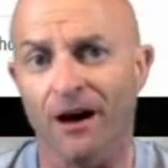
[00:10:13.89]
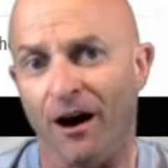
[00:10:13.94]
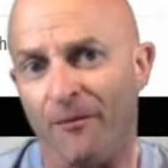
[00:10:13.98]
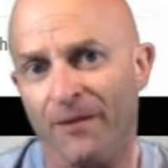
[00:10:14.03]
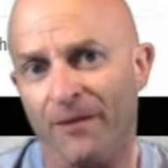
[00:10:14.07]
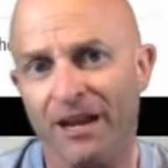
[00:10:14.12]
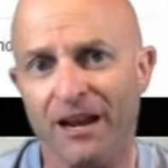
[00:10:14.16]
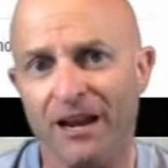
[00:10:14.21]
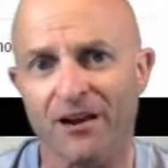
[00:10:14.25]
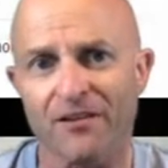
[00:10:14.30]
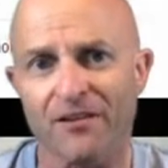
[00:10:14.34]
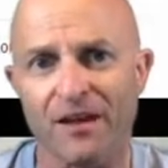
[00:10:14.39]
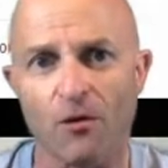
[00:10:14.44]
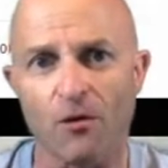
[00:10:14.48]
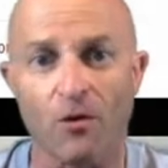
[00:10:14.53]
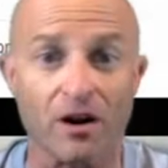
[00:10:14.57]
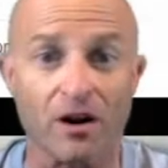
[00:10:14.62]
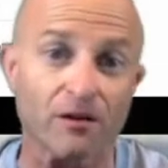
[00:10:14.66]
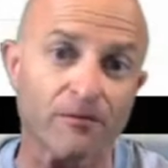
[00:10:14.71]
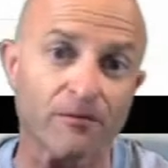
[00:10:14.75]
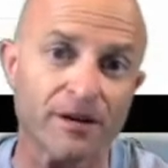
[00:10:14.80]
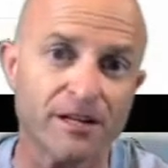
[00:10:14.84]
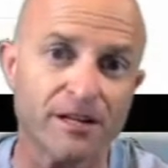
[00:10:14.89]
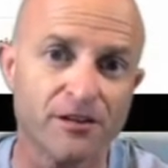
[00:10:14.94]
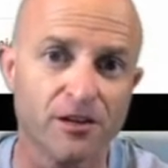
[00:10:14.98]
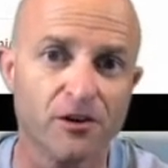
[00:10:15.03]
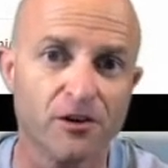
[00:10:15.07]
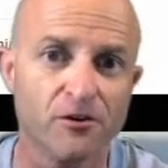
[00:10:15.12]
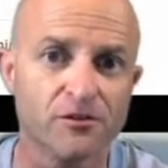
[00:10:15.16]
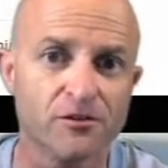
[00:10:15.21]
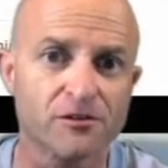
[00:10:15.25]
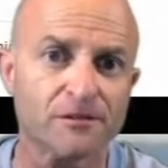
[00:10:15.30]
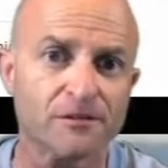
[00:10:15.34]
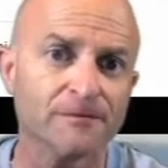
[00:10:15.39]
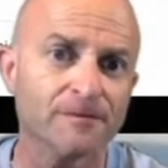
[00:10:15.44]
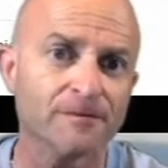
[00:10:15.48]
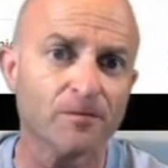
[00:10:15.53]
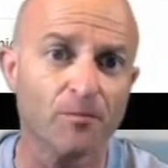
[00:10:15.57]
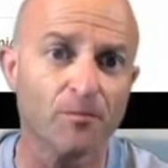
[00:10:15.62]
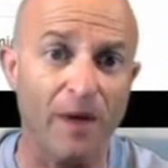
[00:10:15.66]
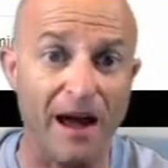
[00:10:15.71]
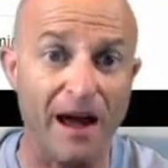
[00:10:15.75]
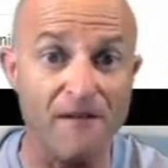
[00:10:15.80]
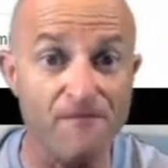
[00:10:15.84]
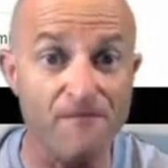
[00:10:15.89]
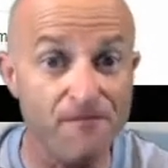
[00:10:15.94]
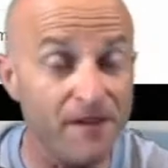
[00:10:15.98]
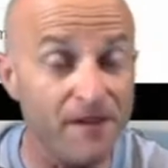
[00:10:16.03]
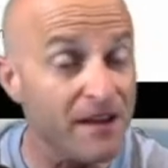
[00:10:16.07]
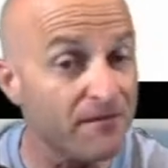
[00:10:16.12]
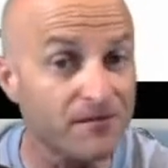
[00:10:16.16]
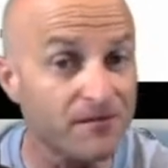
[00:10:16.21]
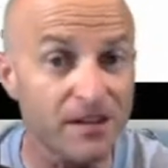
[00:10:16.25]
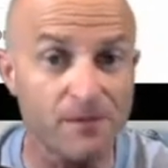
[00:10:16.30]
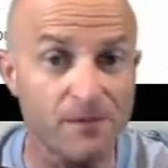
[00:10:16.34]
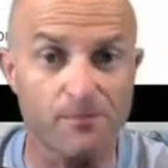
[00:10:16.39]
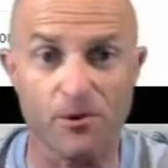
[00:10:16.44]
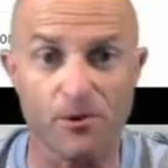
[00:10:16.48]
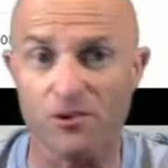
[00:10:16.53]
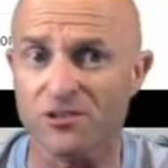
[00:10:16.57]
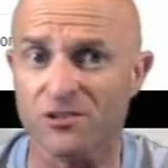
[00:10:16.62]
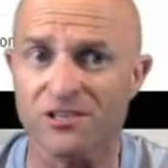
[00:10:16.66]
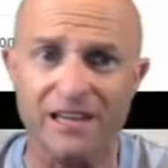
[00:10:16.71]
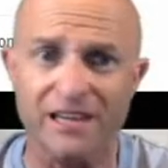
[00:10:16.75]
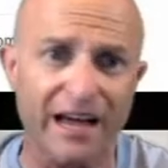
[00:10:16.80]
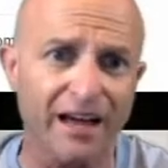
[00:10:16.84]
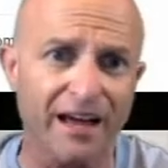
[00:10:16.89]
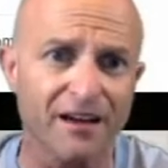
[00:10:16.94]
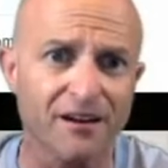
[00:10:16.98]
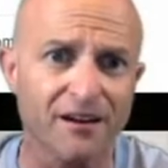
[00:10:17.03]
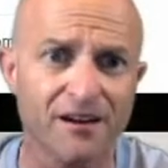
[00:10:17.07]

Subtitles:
Here, they want to reduce by 50%.